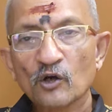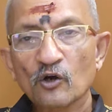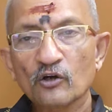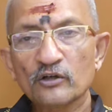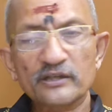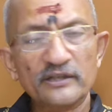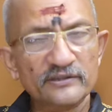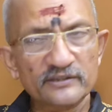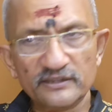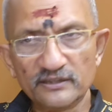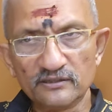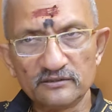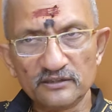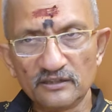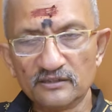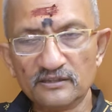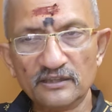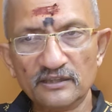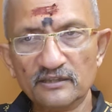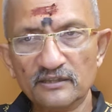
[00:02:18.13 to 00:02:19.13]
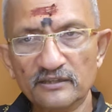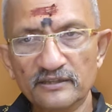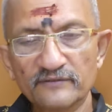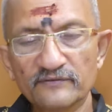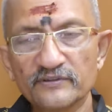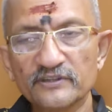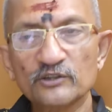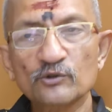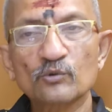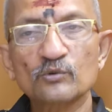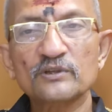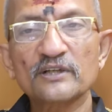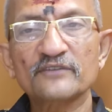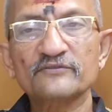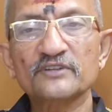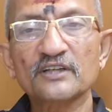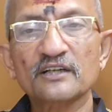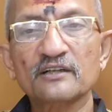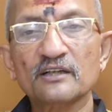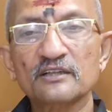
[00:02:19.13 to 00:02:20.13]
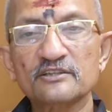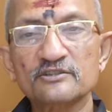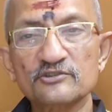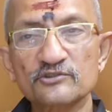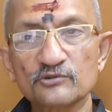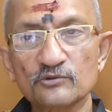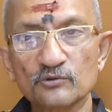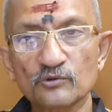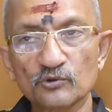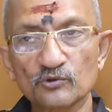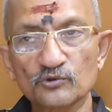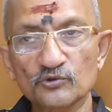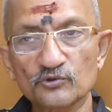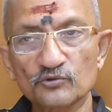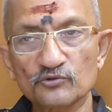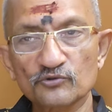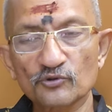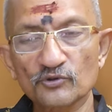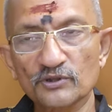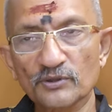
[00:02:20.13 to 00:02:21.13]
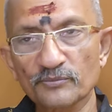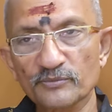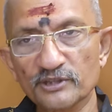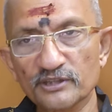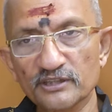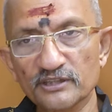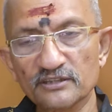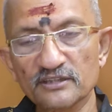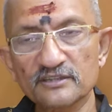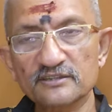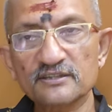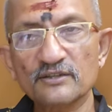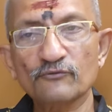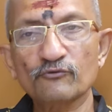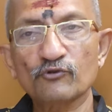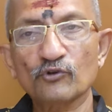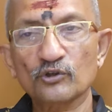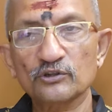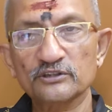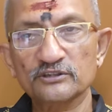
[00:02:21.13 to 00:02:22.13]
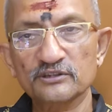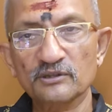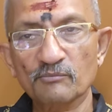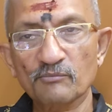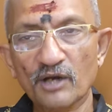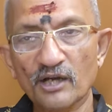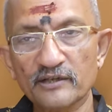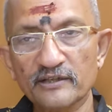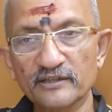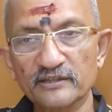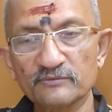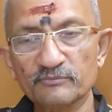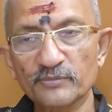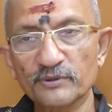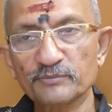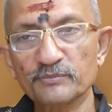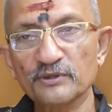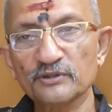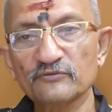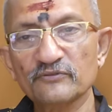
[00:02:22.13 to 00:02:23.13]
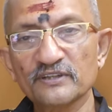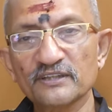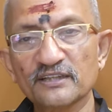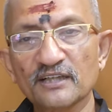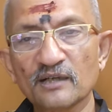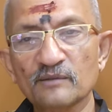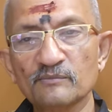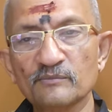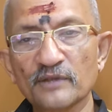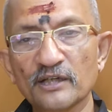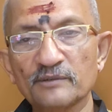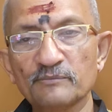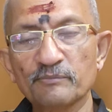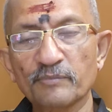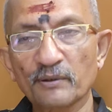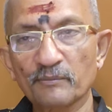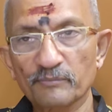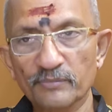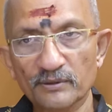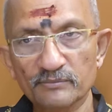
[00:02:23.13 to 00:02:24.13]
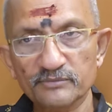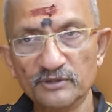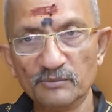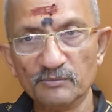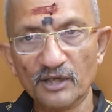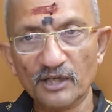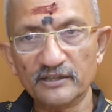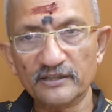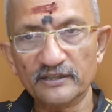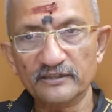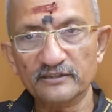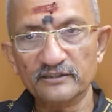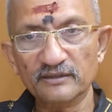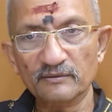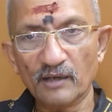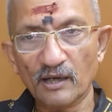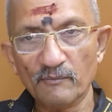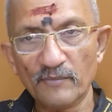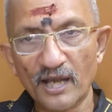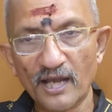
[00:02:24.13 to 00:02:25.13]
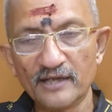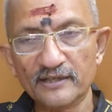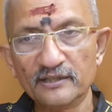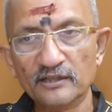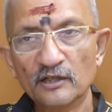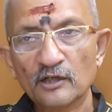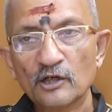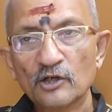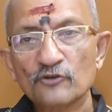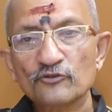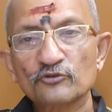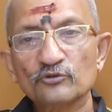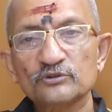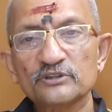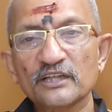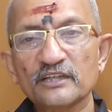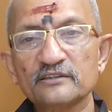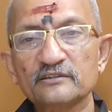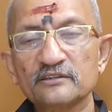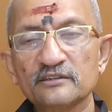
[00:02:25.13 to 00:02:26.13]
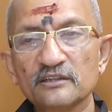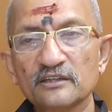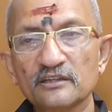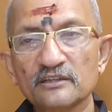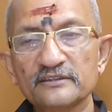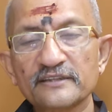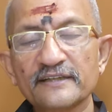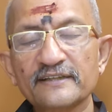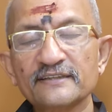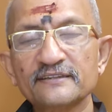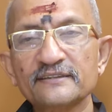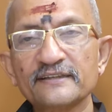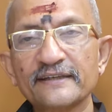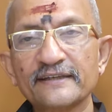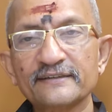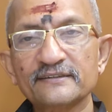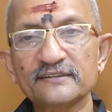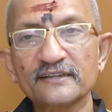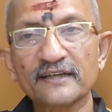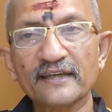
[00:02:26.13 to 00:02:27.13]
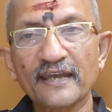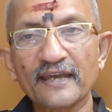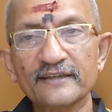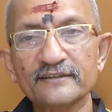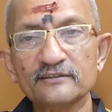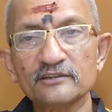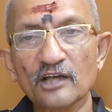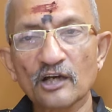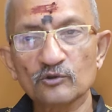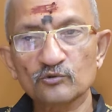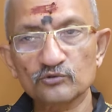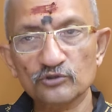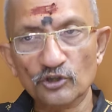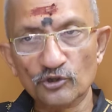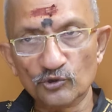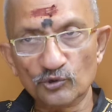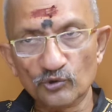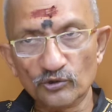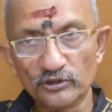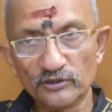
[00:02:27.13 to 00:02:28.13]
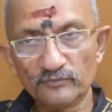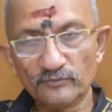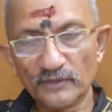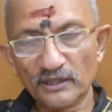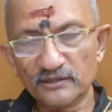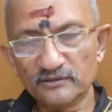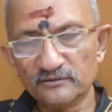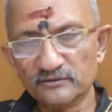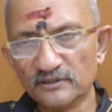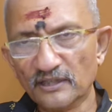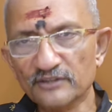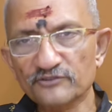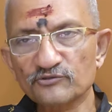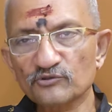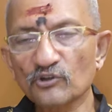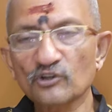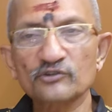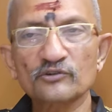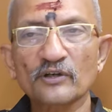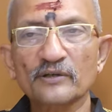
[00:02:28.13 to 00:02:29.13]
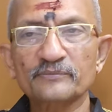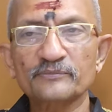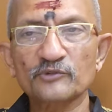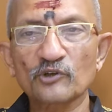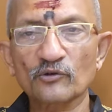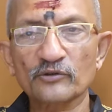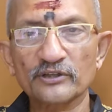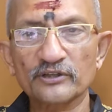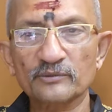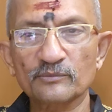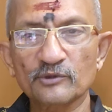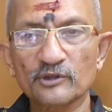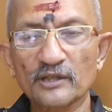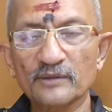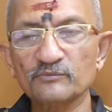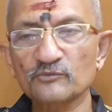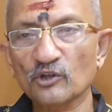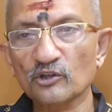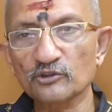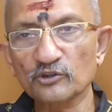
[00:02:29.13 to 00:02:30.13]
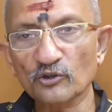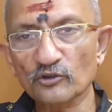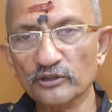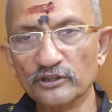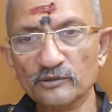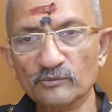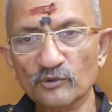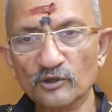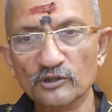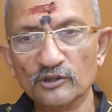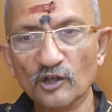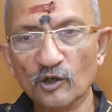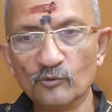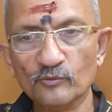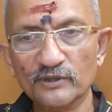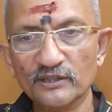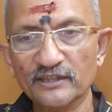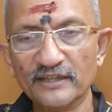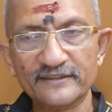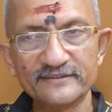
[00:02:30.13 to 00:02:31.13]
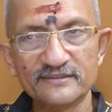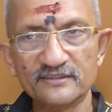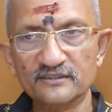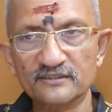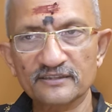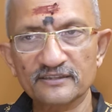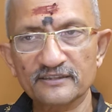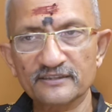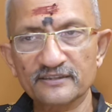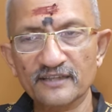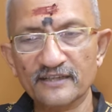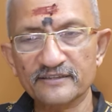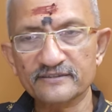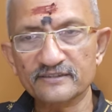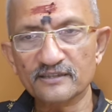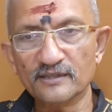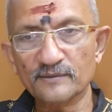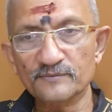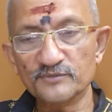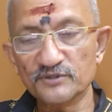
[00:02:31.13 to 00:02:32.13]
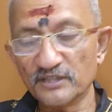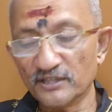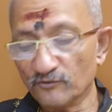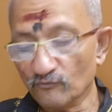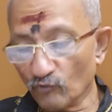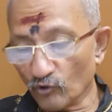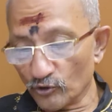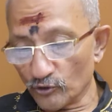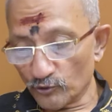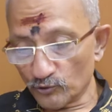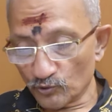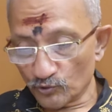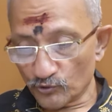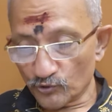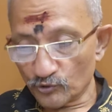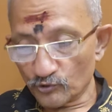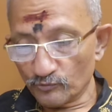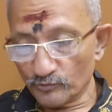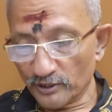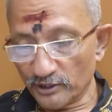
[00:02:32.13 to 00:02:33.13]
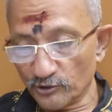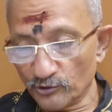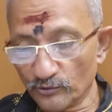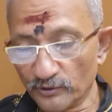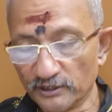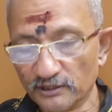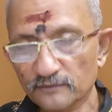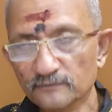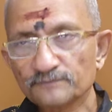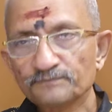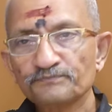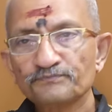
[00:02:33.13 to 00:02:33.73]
or any other country, we don't have the guts to go through. So the minute there's a fall in the market, people will come and pump up the market back so that they can kick the can down the road. But that's not what I'm talking about. I'm not talking about government action and inaction. I'm saying what you should be doing.